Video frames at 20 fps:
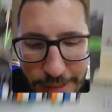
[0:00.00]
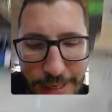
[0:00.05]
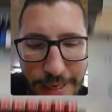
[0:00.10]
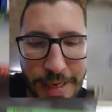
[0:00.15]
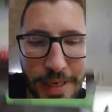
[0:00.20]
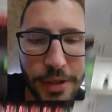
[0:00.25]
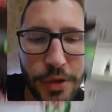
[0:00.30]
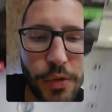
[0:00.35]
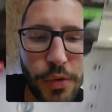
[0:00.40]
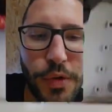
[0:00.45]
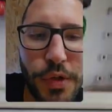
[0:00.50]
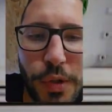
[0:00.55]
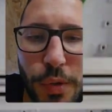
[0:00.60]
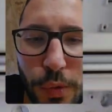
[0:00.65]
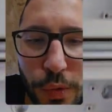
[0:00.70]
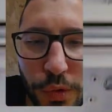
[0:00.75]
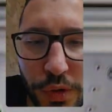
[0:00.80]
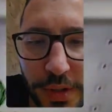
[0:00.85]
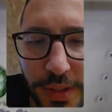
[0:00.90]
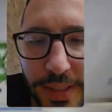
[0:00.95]
like to
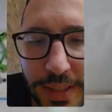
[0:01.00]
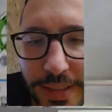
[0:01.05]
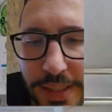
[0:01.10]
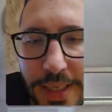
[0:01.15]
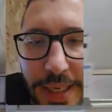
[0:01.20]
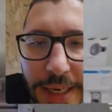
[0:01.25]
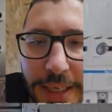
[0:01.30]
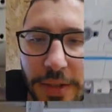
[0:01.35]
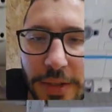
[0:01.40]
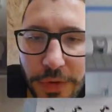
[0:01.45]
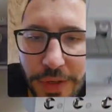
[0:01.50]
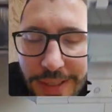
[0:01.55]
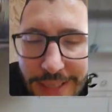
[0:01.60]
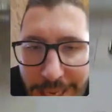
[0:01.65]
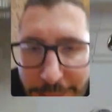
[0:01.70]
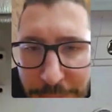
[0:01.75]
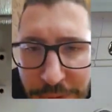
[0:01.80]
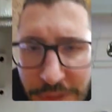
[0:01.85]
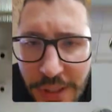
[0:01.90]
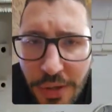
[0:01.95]
use these kind of
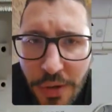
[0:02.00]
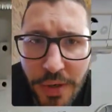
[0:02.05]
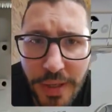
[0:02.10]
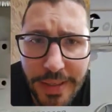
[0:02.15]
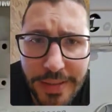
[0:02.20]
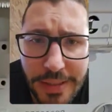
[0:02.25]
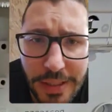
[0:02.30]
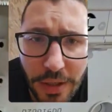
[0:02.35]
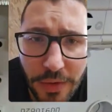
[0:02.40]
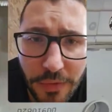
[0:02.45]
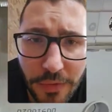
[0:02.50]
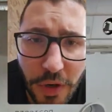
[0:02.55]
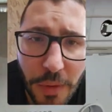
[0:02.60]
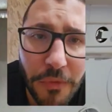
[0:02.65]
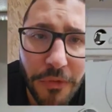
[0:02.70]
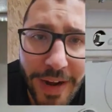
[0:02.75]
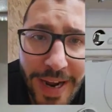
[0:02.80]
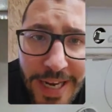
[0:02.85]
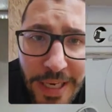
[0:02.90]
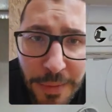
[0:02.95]
clamps here. These are
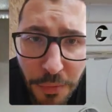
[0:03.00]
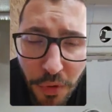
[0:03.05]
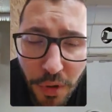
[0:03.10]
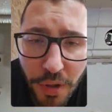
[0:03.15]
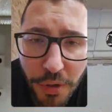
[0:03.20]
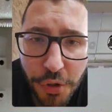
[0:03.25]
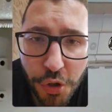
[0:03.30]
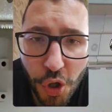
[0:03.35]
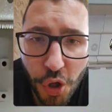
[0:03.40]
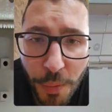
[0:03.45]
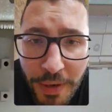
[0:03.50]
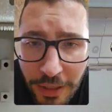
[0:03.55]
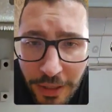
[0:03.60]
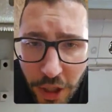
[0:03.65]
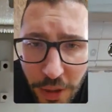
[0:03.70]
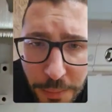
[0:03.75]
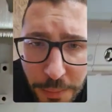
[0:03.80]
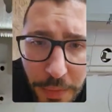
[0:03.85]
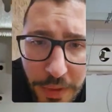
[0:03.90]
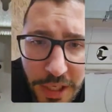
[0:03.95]
from Weidmüller, German
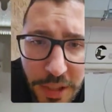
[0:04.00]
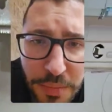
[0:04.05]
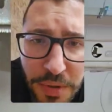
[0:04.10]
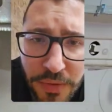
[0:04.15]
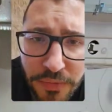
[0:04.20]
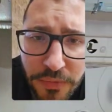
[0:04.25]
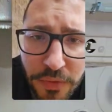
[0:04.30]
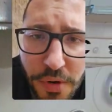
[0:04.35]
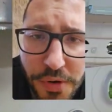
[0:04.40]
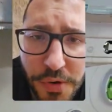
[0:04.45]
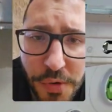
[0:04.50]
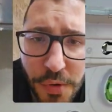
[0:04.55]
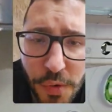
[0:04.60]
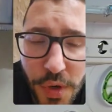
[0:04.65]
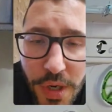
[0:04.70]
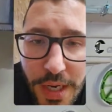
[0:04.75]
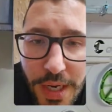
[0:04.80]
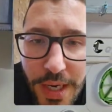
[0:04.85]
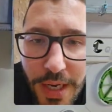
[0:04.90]
company, but for you